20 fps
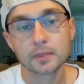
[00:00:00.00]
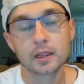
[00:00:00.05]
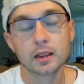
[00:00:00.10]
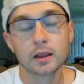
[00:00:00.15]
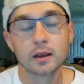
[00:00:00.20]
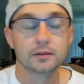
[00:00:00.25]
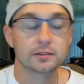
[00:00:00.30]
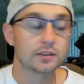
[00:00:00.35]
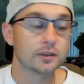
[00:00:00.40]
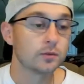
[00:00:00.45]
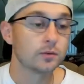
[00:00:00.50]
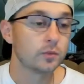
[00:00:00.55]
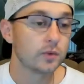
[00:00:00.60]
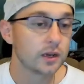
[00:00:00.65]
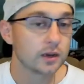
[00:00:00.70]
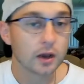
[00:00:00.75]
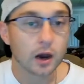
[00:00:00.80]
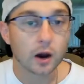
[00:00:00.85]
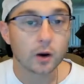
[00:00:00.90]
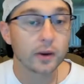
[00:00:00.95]
So we
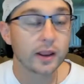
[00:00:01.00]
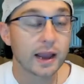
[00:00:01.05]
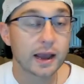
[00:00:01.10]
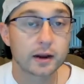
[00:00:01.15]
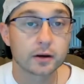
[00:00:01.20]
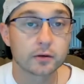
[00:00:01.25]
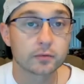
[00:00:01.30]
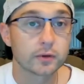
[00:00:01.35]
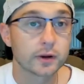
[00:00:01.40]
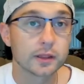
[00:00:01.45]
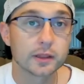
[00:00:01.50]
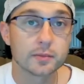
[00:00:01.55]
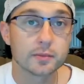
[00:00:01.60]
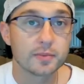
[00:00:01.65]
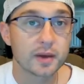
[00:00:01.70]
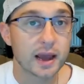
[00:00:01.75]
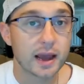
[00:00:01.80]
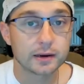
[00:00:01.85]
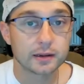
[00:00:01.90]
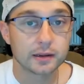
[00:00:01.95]
know he had a really
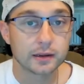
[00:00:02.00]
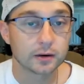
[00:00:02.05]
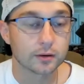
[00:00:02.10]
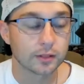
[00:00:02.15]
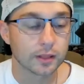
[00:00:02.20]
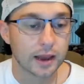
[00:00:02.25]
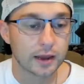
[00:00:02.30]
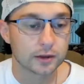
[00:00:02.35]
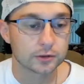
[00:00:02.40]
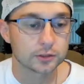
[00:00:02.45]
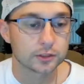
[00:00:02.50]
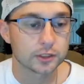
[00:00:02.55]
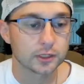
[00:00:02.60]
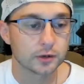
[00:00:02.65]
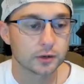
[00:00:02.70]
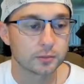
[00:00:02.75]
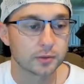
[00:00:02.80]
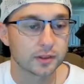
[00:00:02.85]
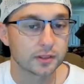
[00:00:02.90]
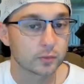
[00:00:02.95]
bad year last
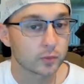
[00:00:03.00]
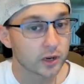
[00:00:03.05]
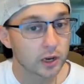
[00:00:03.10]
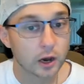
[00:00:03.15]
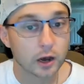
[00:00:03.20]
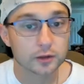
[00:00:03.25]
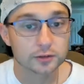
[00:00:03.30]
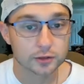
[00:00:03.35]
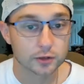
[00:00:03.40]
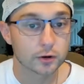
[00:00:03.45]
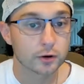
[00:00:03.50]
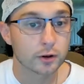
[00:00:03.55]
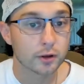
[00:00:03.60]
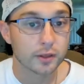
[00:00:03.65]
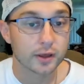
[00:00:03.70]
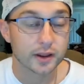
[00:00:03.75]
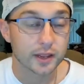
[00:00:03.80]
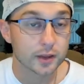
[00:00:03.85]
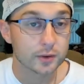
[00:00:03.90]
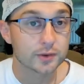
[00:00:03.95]
year, but we also know
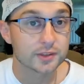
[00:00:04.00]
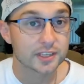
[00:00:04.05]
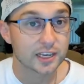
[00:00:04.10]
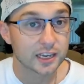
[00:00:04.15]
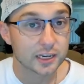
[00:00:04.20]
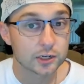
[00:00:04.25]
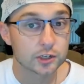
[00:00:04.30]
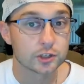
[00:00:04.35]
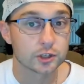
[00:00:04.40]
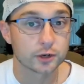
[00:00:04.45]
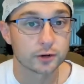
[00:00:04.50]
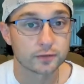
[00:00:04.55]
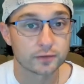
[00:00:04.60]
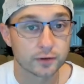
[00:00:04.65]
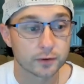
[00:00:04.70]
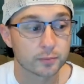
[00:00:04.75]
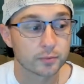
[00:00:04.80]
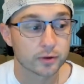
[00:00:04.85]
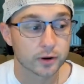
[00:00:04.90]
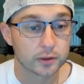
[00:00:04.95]
that he was injured
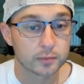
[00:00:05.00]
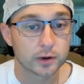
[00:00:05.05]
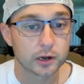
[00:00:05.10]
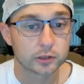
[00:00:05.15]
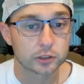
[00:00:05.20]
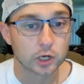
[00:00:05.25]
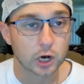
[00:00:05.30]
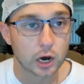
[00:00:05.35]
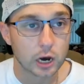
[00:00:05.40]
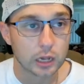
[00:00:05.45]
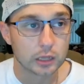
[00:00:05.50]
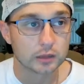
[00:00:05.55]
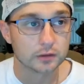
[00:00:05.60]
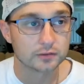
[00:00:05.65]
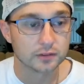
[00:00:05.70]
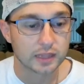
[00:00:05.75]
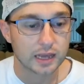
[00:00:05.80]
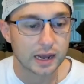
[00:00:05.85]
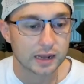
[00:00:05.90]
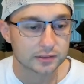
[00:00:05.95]
for pretty much all
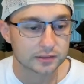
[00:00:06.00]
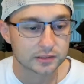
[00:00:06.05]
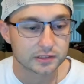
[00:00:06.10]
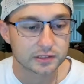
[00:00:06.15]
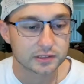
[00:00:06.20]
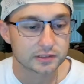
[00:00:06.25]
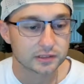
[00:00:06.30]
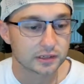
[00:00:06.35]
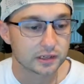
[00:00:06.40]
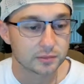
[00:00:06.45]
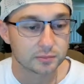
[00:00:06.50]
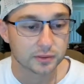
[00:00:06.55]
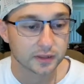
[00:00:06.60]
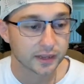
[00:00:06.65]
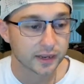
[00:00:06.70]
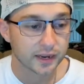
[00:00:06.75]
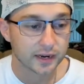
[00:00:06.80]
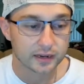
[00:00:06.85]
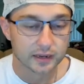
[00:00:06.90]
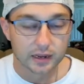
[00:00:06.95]
of last season.
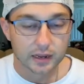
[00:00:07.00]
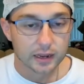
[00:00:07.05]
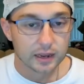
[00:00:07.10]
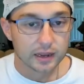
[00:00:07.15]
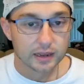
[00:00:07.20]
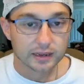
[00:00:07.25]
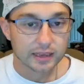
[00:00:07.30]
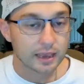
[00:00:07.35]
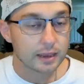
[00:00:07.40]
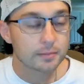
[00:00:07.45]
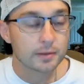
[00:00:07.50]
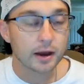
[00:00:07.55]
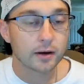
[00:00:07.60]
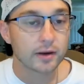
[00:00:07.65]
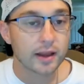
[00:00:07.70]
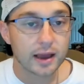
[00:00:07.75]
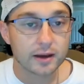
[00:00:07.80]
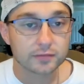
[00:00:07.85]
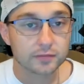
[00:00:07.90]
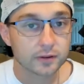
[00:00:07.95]
Came
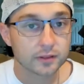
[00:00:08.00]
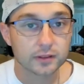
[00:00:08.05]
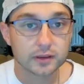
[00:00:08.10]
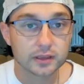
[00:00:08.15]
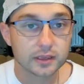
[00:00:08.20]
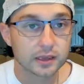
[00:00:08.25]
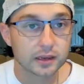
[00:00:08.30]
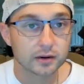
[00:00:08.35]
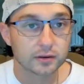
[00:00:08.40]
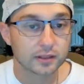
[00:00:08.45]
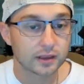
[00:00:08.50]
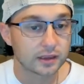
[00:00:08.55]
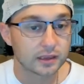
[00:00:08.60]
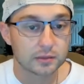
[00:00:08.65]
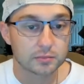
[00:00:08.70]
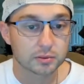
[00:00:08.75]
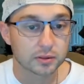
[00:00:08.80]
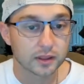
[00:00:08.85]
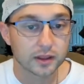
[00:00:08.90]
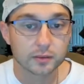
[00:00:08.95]
out after the year that
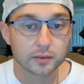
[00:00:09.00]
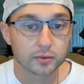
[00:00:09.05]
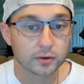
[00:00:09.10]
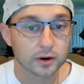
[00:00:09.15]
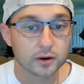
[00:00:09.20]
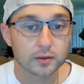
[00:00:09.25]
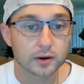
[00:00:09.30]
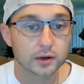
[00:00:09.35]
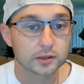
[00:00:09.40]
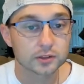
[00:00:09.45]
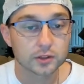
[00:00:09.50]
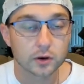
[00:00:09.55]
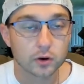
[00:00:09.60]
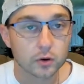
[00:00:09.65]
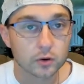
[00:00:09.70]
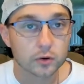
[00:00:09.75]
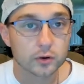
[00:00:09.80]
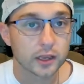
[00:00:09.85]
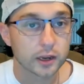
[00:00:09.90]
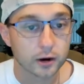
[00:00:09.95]
he played pretty much the
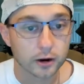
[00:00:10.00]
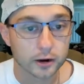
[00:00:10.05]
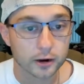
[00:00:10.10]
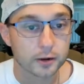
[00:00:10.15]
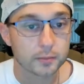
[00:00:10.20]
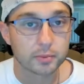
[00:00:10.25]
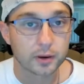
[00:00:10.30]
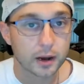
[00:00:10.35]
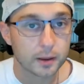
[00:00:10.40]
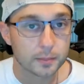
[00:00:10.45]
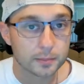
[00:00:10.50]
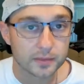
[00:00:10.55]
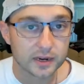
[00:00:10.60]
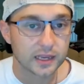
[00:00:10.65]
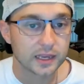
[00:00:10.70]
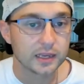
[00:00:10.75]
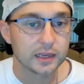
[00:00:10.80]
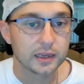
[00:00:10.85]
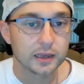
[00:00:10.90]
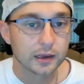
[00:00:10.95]
whole year on a bum
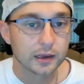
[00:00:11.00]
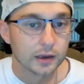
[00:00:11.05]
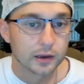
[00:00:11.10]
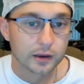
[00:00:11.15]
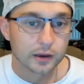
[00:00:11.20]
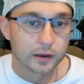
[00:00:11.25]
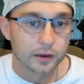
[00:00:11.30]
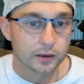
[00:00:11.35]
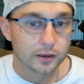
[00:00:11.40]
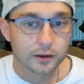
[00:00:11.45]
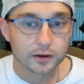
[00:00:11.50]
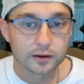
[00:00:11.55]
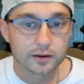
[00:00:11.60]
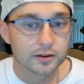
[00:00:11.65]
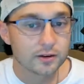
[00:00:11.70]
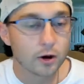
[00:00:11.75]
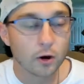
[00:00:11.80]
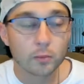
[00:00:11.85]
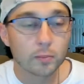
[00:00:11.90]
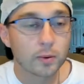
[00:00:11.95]
knee.
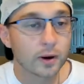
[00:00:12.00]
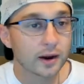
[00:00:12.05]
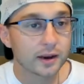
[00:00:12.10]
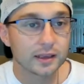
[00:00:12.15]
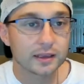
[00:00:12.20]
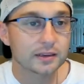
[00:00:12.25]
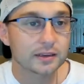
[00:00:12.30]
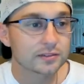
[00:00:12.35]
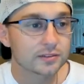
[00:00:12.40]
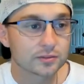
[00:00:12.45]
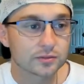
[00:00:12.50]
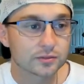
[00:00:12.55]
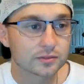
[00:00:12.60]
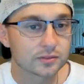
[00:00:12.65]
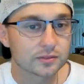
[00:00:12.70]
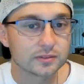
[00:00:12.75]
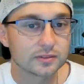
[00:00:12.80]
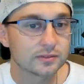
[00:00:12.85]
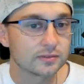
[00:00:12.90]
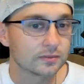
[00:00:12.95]
Nobody is
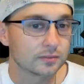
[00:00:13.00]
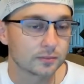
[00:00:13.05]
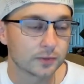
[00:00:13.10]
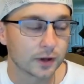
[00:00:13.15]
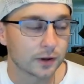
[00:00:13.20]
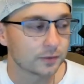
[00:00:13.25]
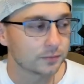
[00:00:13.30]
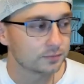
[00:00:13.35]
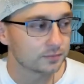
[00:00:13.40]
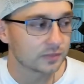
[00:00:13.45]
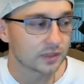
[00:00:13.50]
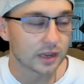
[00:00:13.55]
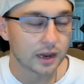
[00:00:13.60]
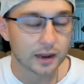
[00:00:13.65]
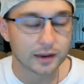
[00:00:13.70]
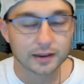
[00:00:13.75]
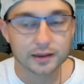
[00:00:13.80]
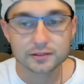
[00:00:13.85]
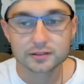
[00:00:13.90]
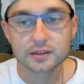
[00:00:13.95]
well,
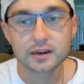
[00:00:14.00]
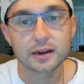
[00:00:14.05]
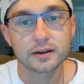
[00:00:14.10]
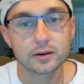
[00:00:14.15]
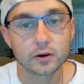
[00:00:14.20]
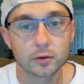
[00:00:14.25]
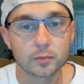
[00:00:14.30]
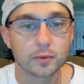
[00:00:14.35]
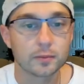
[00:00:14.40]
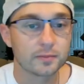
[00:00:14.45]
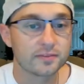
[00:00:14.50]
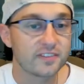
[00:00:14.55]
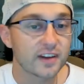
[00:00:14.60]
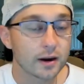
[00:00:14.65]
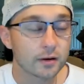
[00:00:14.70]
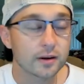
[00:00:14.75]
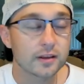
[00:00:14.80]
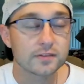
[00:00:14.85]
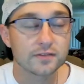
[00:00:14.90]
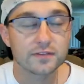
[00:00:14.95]
I guess not no, but
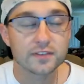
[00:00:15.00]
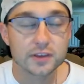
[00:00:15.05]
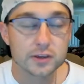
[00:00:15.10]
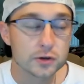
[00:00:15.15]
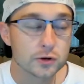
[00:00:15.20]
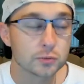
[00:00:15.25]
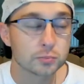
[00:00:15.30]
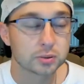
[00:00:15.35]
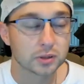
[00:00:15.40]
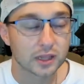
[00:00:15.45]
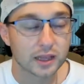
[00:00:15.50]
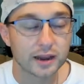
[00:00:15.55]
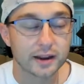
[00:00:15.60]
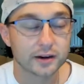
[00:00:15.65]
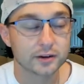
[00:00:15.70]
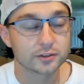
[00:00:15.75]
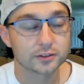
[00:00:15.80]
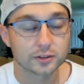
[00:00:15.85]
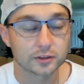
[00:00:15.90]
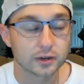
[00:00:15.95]
very few
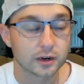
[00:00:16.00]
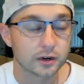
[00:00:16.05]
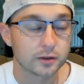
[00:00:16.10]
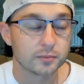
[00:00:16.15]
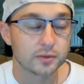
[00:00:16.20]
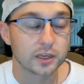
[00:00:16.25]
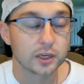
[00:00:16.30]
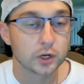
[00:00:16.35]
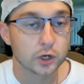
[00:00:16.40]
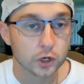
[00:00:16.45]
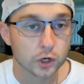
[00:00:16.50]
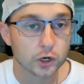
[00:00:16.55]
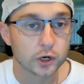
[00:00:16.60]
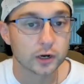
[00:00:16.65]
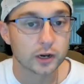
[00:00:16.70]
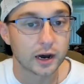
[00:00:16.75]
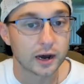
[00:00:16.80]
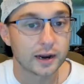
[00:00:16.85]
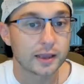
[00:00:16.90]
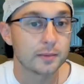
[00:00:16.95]
players are going to be
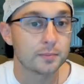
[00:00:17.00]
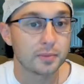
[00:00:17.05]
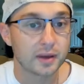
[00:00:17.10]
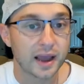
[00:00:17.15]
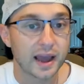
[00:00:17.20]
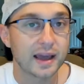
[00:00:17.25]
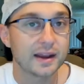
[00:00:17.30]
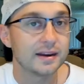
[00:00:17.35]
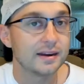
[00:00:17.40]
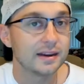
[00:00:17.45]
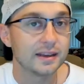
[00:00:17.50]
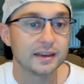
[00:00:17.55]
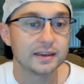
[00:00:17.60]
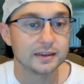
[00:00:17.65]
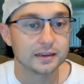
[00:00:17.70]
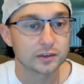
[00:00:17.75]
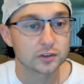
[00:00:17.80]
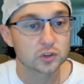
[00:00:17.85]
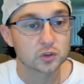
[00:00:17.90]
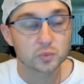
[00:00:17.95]
good on a bad
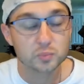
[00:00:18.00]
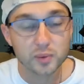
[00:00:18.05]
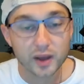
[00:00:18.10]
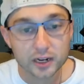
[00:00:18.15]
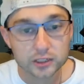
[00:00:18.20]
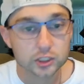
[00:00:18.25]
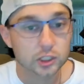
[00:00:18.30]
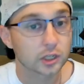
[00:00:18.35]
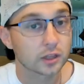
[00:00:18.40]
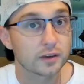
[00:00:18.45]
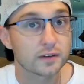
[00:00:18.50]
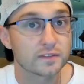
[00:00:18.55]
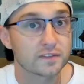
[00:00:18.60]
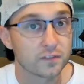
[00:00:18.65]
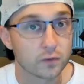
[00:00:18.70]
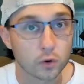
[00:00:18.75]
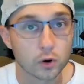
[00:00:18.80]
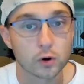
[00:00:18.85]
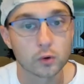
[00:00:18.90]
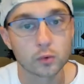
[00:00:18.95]
knee, especially
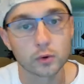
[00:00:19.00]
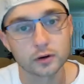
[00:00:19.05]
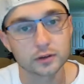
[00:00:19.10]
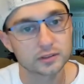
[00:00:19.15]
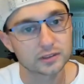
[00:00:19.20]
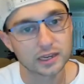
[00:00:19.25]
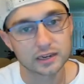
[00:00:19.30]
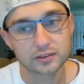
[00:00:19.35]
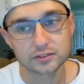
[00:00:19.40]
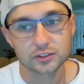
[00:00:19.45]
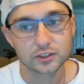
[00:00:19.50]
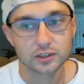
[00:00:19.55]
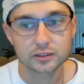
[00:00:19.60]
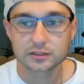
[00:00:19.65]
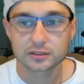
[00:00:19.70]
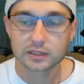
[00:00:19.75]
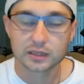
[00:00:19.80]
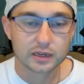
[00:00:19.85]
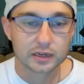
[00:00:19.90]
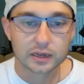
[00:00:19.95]
forwards. That's
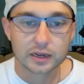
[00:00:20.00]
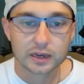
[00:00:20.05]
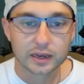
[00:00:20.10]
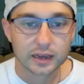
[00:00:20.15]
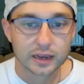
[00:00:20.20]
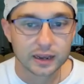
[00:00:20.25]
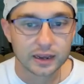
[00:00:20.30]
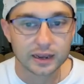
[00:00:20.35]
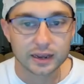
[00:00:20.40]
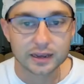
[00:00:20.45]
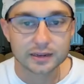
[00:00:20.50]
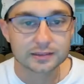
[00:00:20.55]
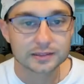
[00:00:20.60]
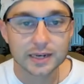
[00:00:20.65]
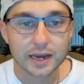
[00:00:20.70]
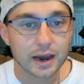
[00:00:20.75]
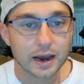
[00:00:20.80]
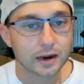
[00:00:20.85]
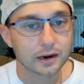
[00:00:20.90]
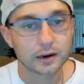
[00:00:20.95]
just, it's
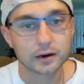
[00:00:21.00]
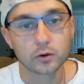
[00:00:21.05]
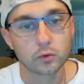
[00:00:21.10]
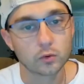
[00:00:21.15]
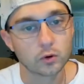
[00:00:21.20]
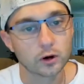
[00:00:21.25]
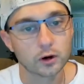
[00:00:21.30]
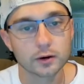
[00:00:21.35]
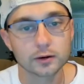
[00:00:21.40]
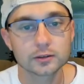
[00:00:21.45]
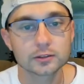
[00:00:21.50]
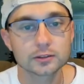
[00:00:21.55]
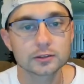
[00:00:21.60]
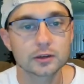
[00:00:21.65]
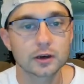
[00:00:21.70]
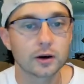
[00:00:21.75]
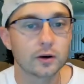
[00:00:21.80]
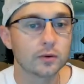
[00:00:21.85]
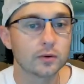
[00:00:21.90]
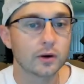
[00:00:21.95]
not going to work.
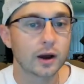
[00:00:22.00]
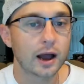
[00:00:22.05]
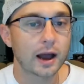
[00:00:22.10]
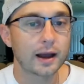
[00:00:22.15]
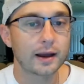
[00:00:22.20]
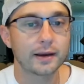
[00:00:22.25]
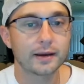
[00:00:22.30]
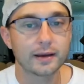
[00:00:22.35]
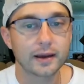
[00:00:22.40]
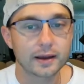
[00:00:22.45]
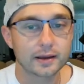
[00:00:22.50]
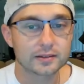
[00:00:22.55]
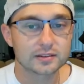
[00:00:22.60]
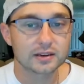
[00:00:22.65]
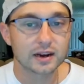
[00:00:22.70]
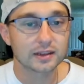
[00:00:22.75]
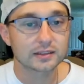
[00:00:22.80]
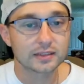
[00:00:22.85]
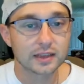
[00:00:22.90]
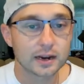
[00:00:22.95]
So it's
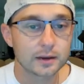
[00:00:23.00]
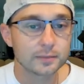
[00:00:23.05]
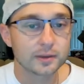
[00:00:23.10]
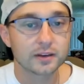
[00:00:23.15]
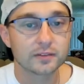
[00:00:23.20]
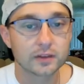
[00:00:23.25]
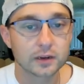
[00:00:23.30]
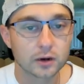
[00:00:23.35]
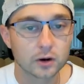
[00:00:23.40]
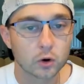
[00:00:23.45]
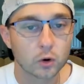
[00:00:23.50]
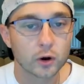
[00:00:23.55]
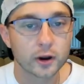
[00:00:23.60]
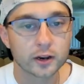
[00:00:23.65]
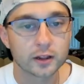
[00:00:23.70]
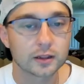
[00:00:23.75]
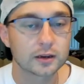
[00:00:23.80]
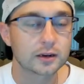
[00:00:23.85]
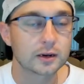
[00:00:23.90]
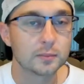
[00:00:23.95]
not that I'm giving
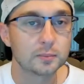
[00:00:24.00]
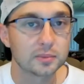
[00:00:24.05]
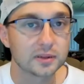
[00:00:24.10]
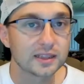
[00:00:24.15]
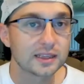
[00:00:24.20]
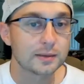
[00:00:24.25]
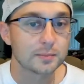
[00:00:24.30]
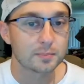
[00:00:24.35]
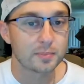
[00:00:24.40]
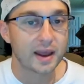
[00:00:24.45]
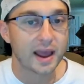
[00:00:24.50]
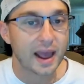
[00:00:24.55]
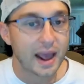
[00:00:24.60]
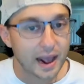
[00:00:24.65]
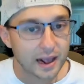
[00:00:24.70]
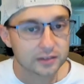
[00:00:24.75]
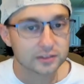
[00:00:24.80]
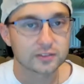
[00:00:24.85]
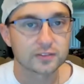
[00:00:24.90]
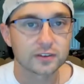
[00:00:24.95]
Coyle a complete
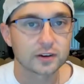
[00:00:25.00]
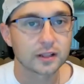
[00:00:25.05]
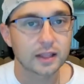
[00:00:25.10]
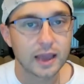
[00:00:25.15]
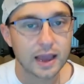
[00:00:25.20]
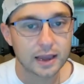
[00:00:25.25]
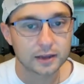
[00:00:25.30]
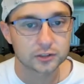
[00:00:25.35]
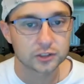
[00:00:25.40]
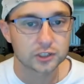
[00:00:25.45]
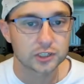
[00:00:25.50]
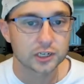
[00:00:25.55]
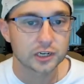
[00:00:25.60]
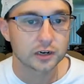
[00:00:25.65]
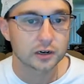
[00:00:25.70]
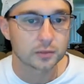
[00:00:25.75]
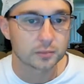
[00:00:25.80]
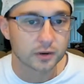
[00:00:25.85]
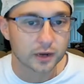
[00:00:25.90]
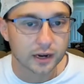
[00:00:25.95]
pass for last
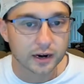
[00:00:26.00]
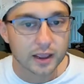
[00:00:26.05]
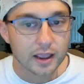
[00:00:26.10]
year, but